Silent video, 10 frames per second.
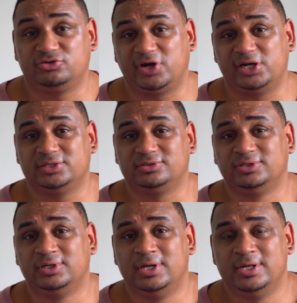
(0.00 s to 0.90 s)
of
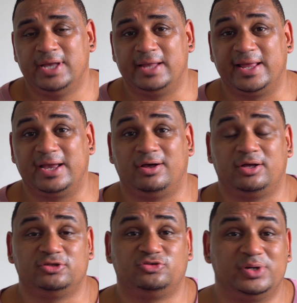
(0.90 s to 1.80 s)
trainers and they
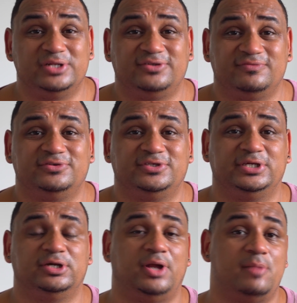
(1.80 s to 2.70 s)
are the
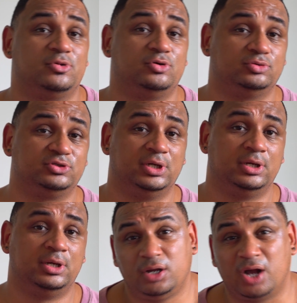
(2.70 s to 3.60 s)
2017 Climacools.
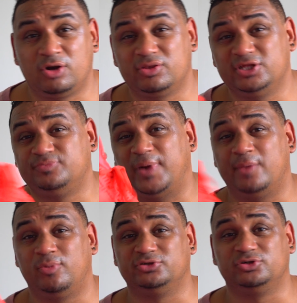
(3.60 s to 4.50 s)
I got these
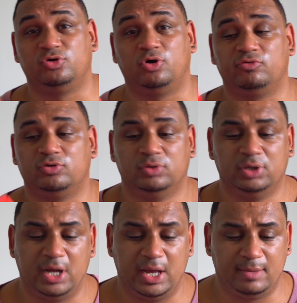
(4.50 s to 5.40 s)
bad boys in coral.